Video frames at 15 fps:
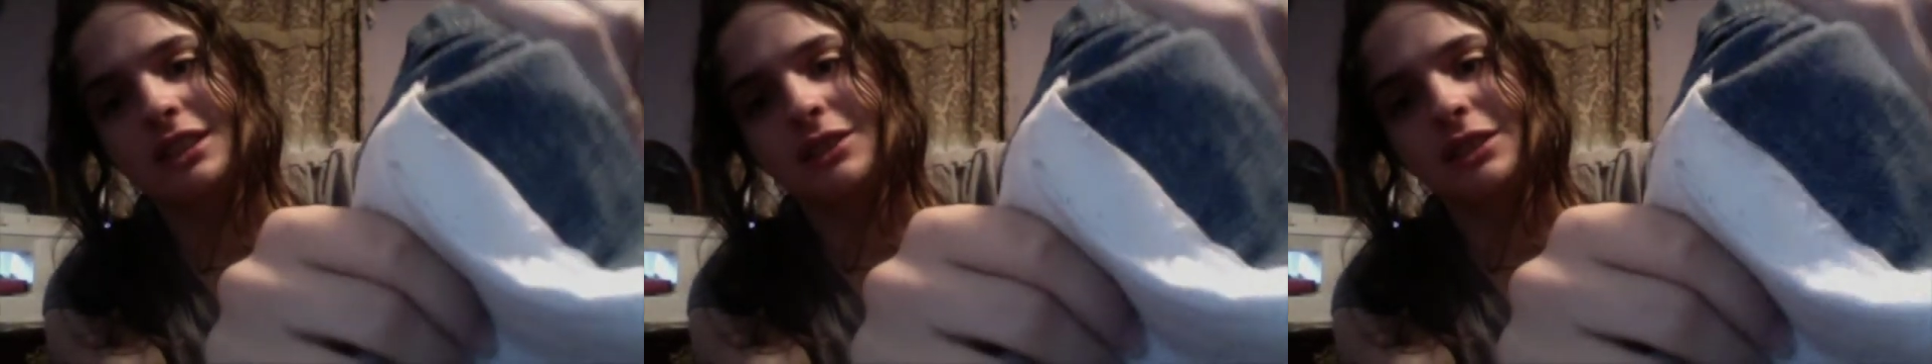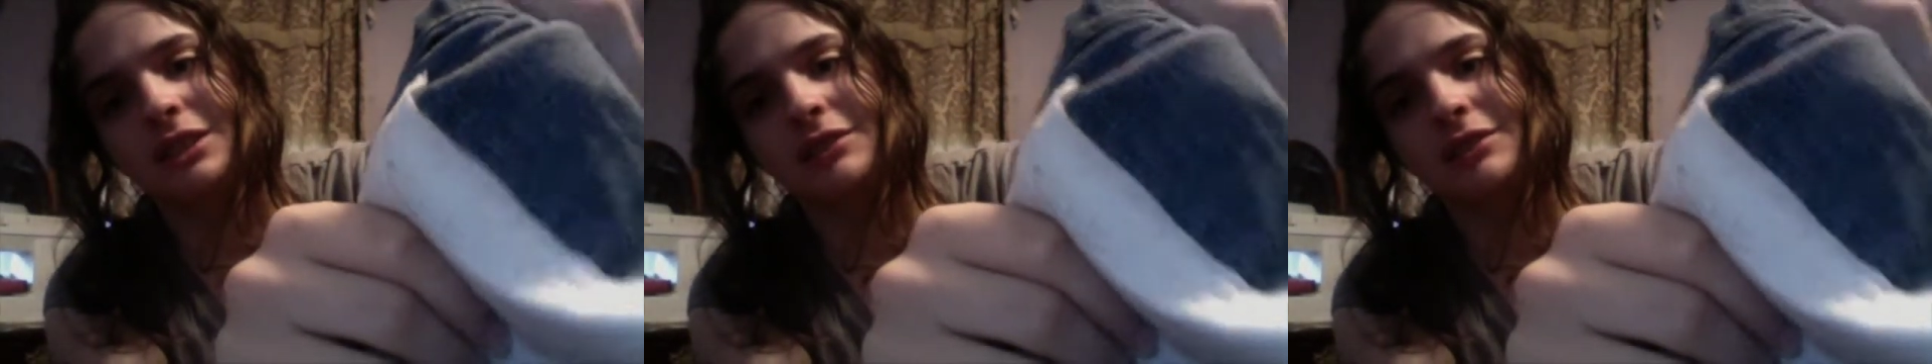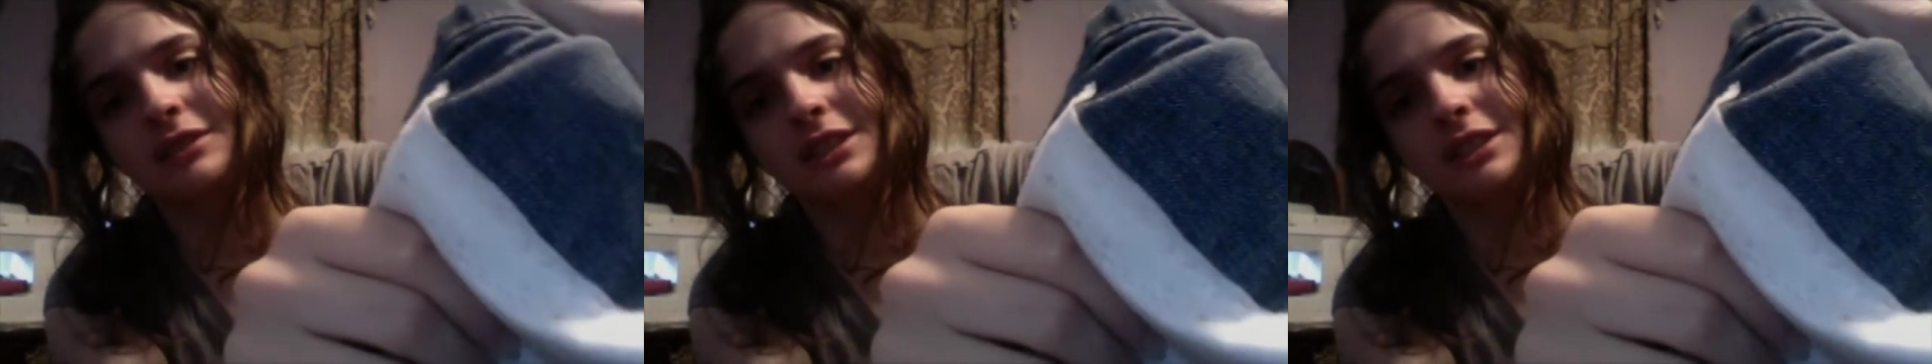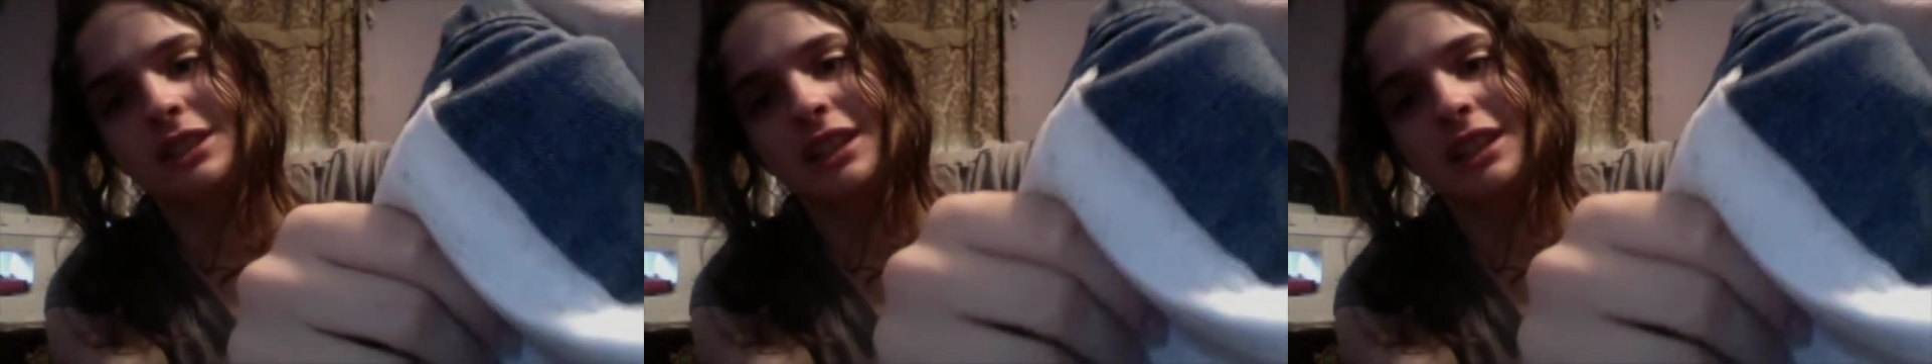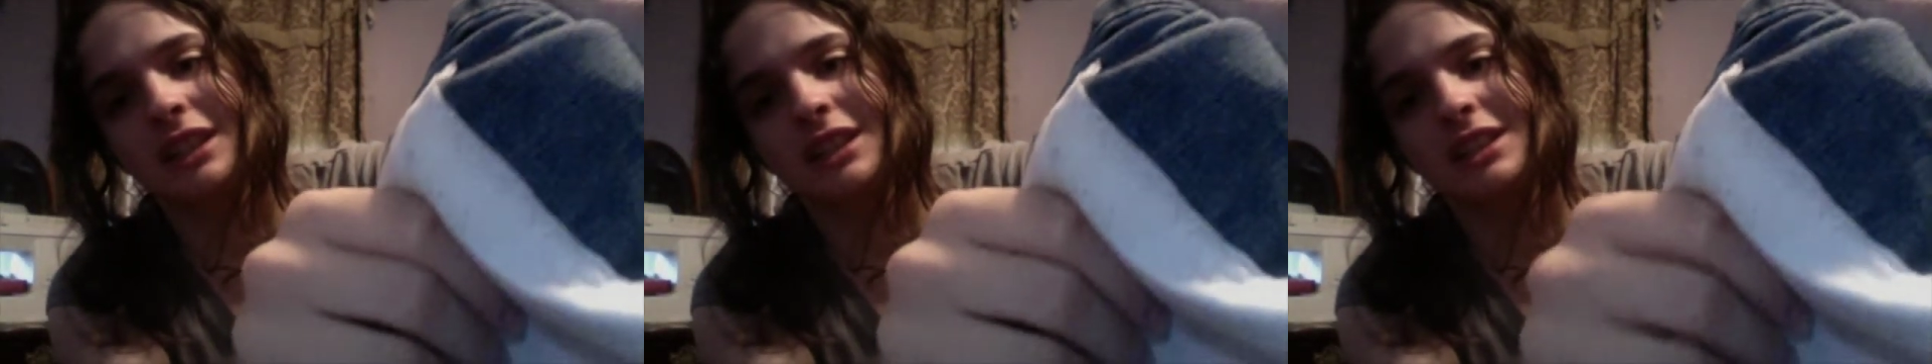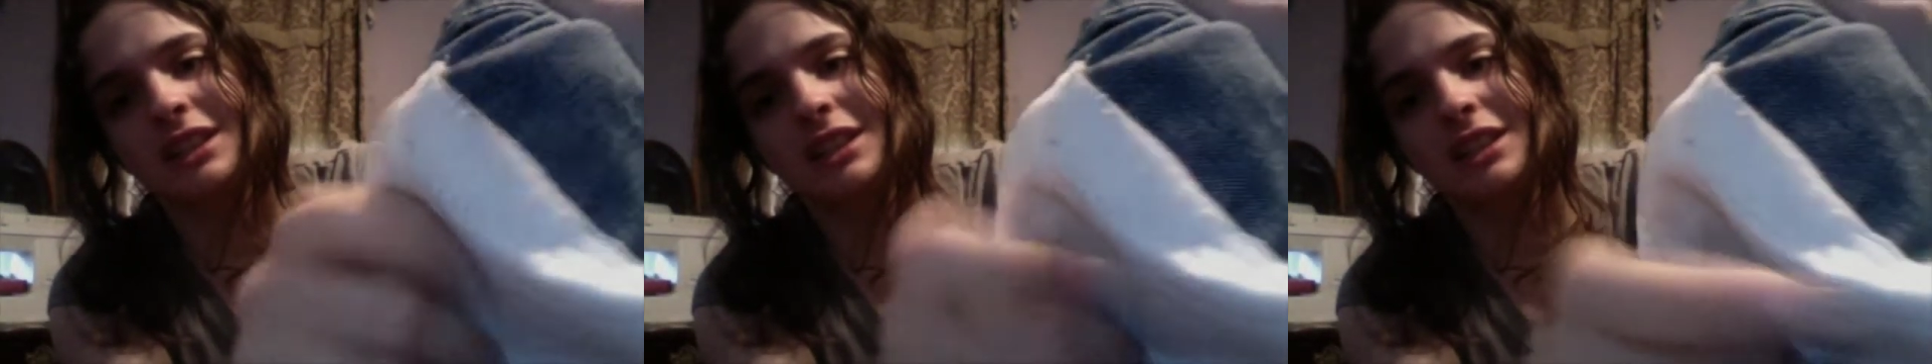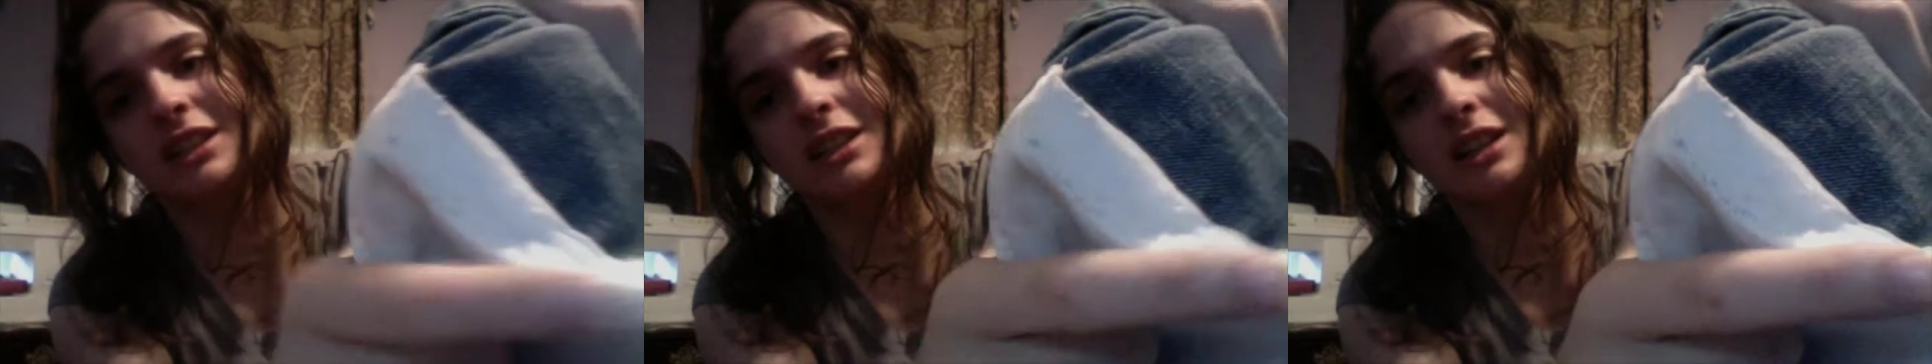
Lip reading: we go. You can kind of see it there.